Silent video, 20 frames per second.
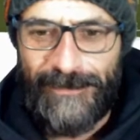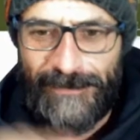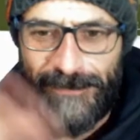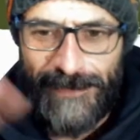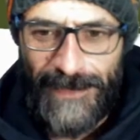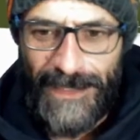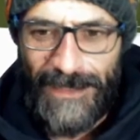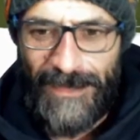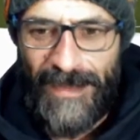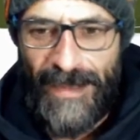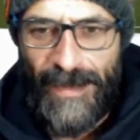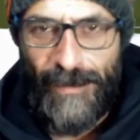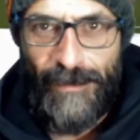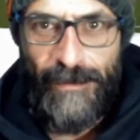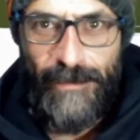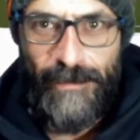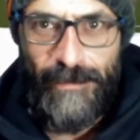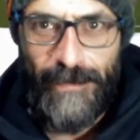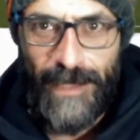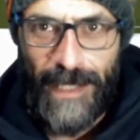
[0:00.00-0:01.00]
team,
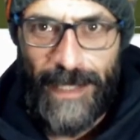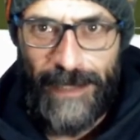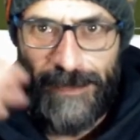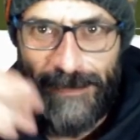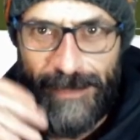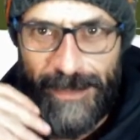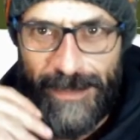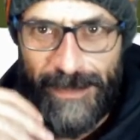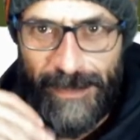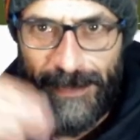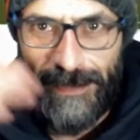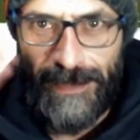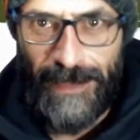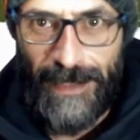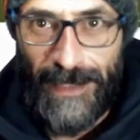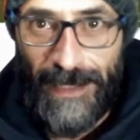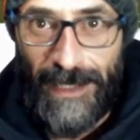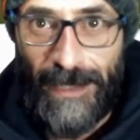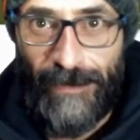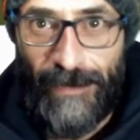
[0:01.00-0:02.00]
like the starting
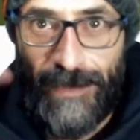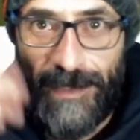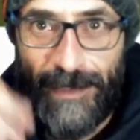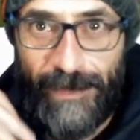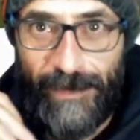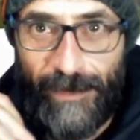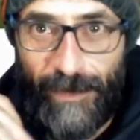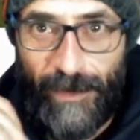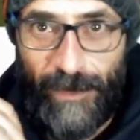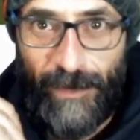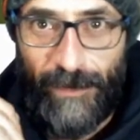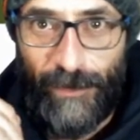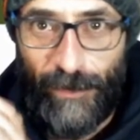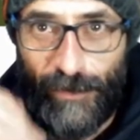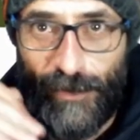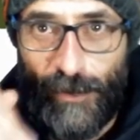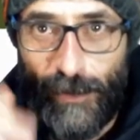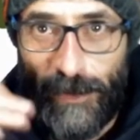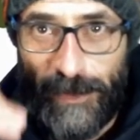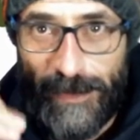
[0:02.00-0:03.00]
11 and
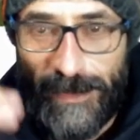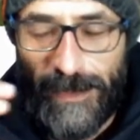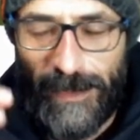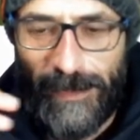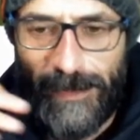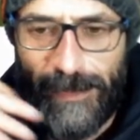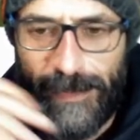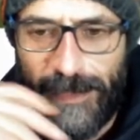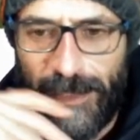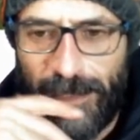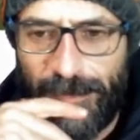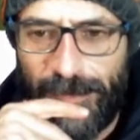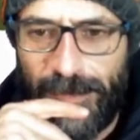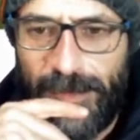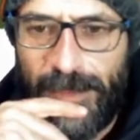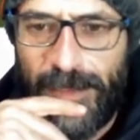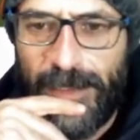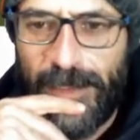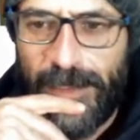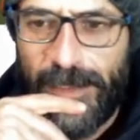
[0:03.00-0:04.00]
not only starting
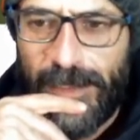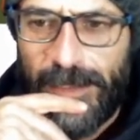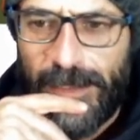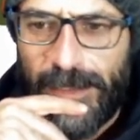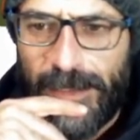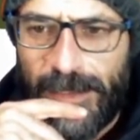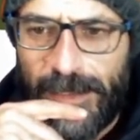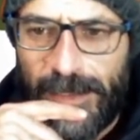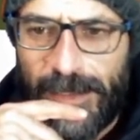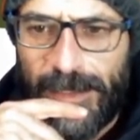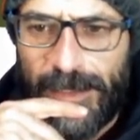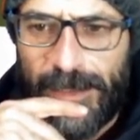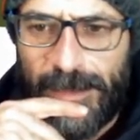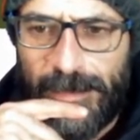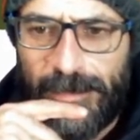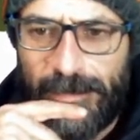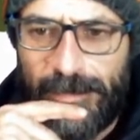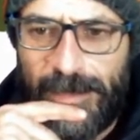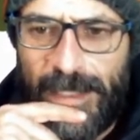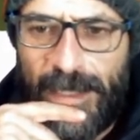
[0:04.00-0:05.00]
11,
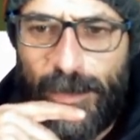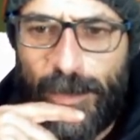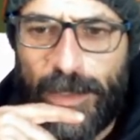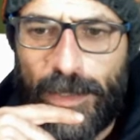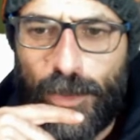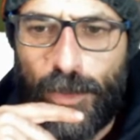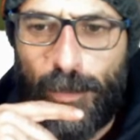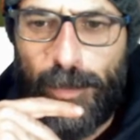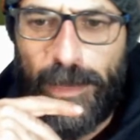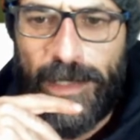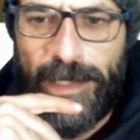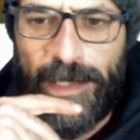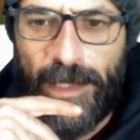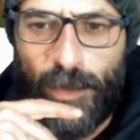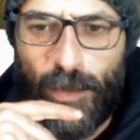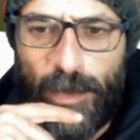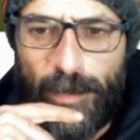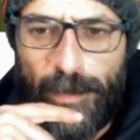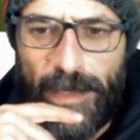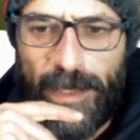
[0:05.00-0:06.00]
they were complaining
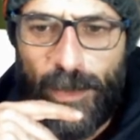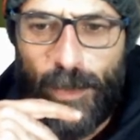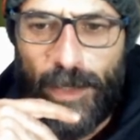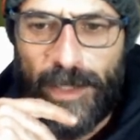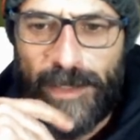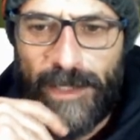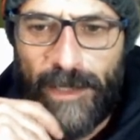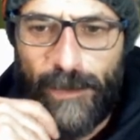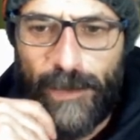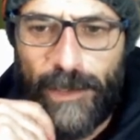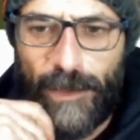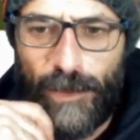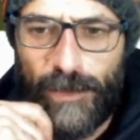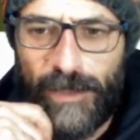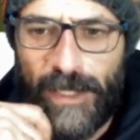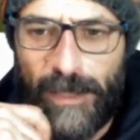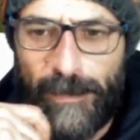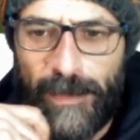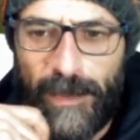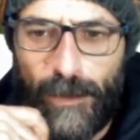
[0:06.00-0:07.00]
one by one. They were not
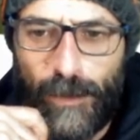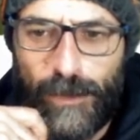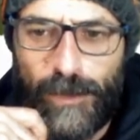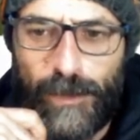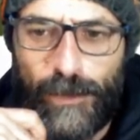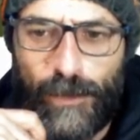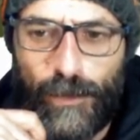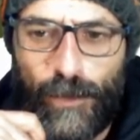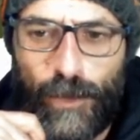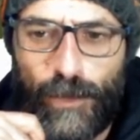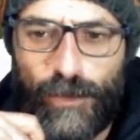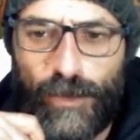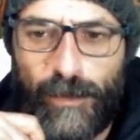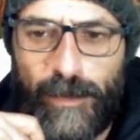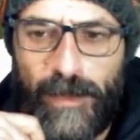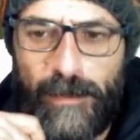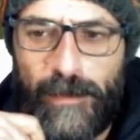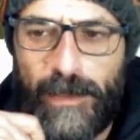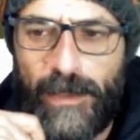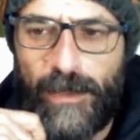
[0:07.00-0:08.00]
happy. I wanted to talk to
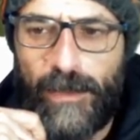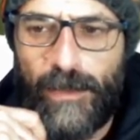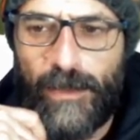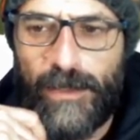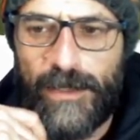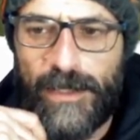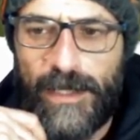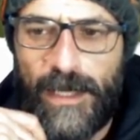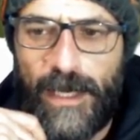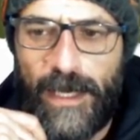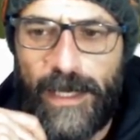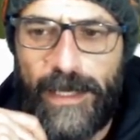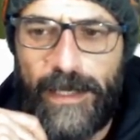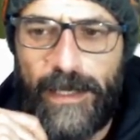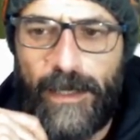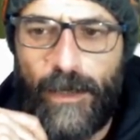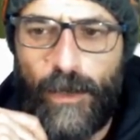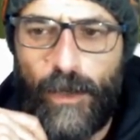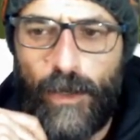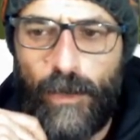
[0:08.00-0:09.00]
me because I
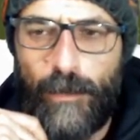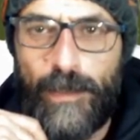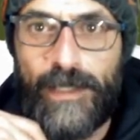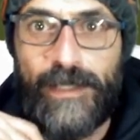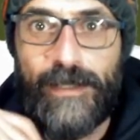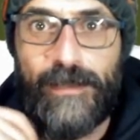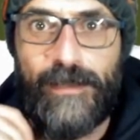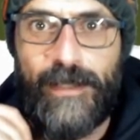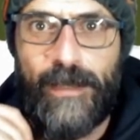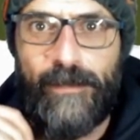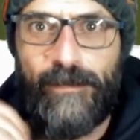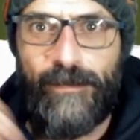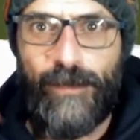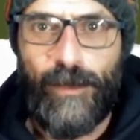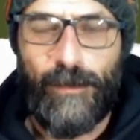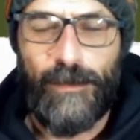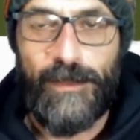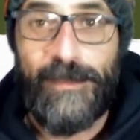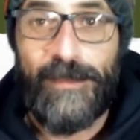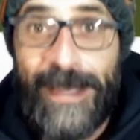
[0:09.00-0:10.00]
omitted them
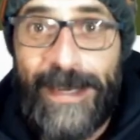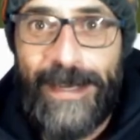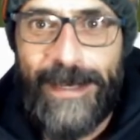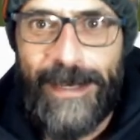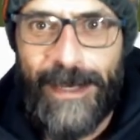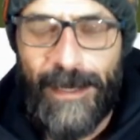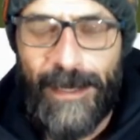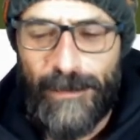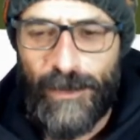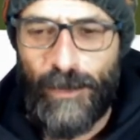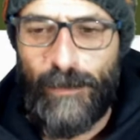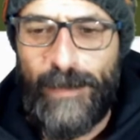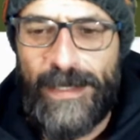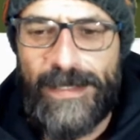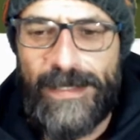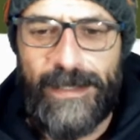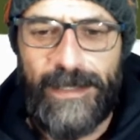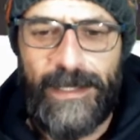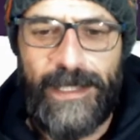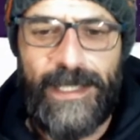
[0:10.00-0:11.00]
from the training camp. So
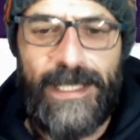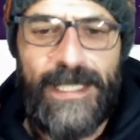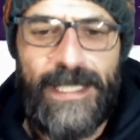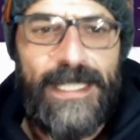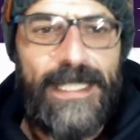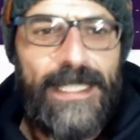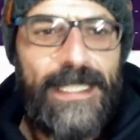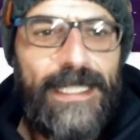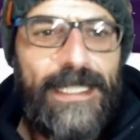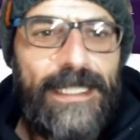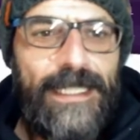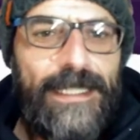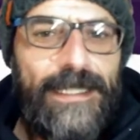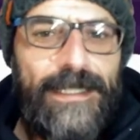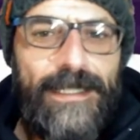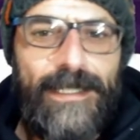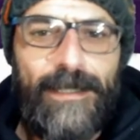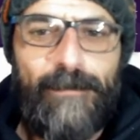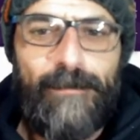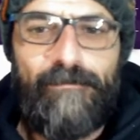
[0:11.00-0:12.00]
basically,
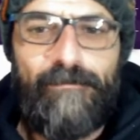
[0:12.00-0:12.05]
the